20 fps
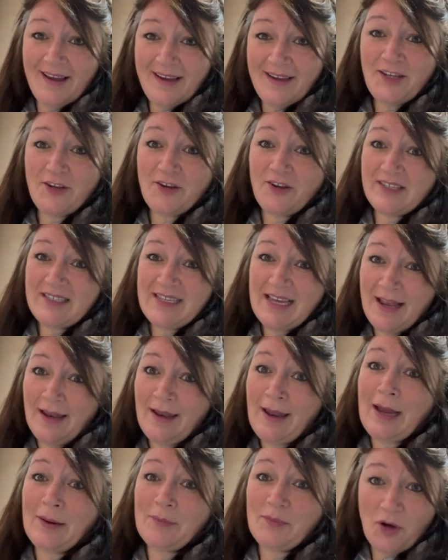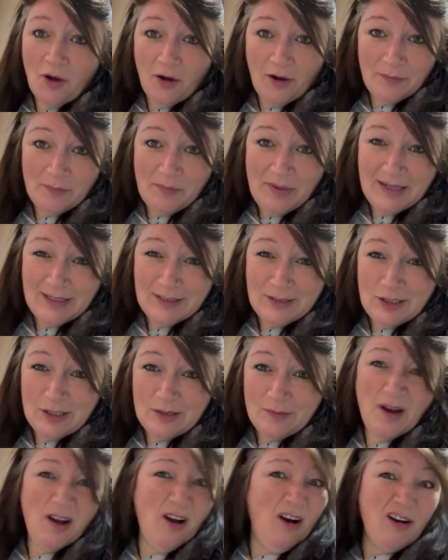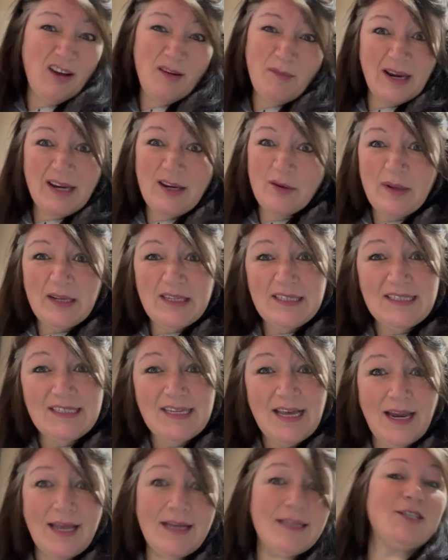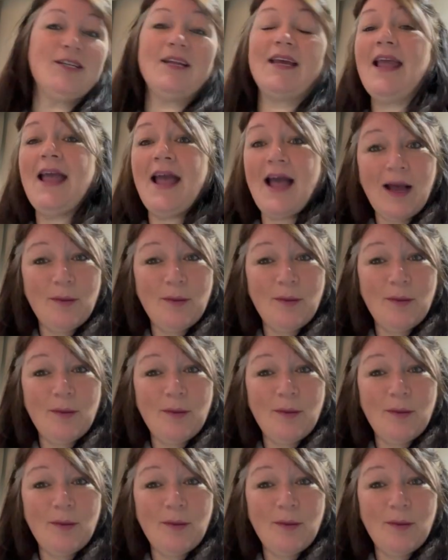you can tell I'm not in Belgium, or you might not be able to tell actually.